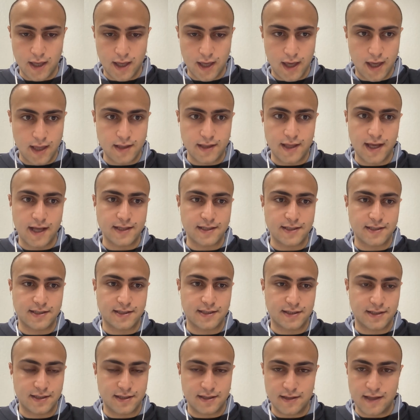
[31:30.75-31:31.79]
And
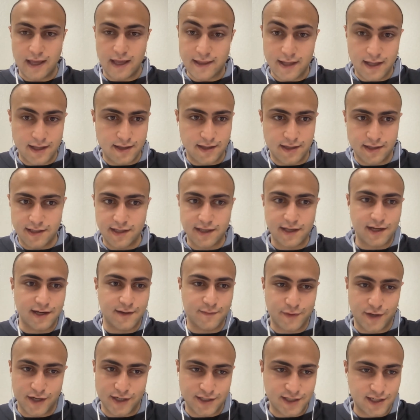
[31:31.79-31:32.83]
then the
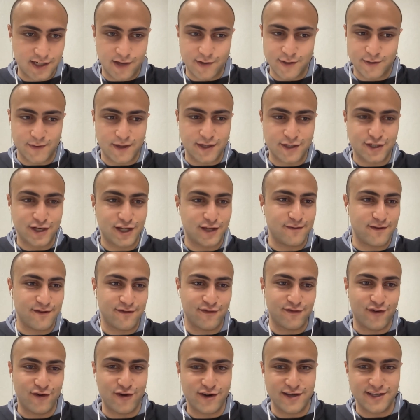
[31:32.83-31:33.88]
decompression I was mentioning
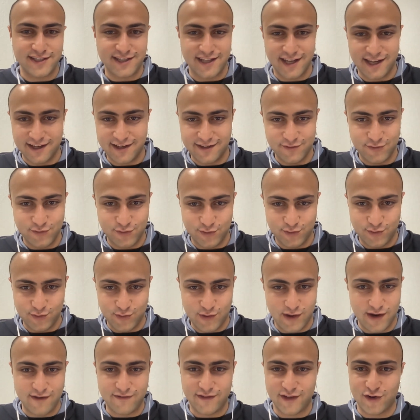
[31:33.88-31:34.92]
before is like
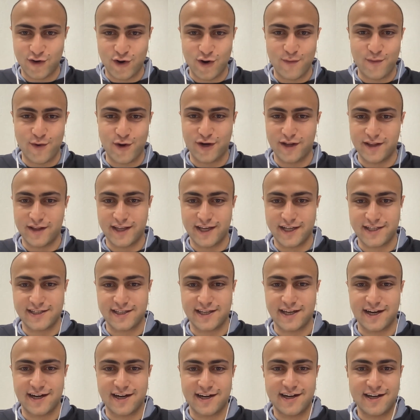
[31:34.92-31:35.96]
one of the core bottlenecks
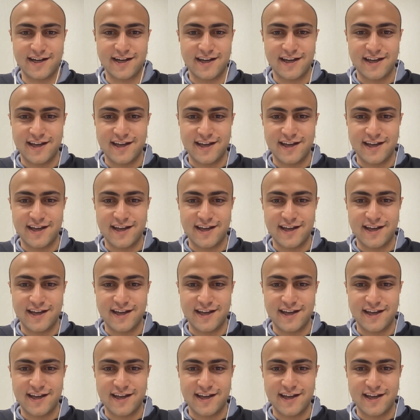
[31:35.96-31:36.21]
there.